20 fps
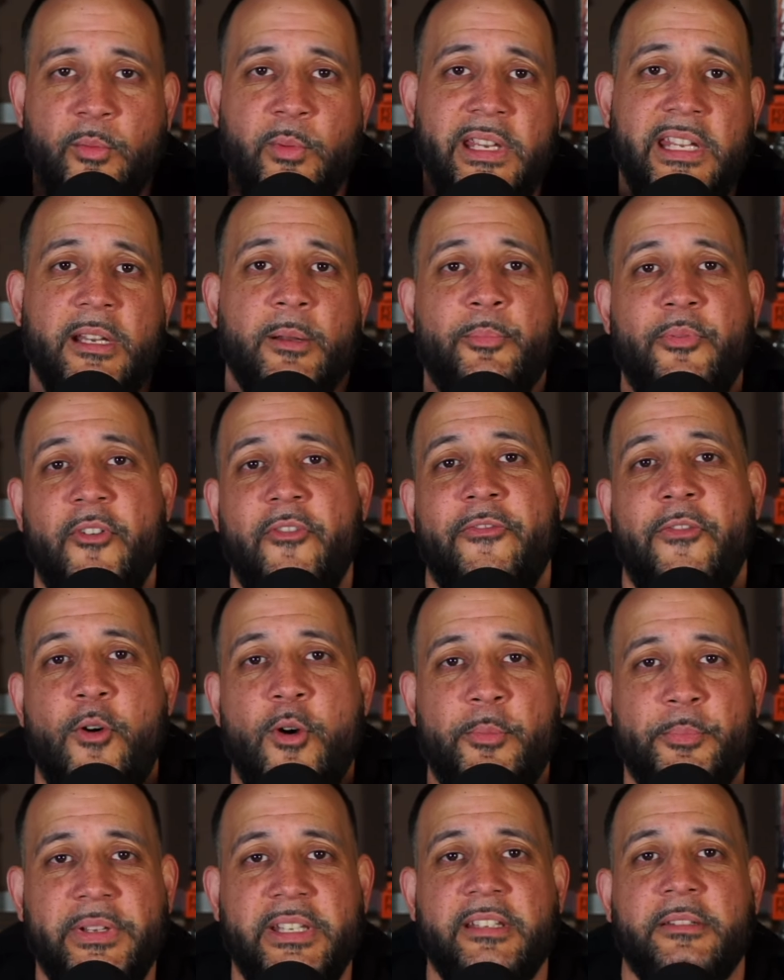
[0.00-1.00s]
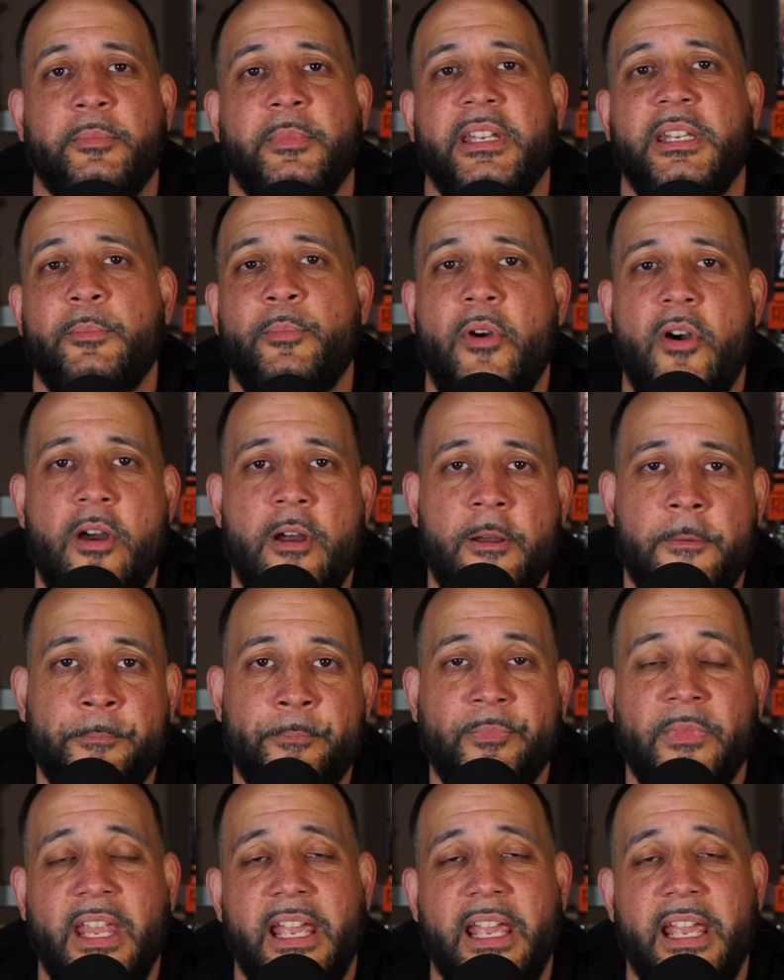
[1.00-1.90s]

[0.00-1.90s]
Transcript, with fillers: We in the Four Peaks Mini Bar,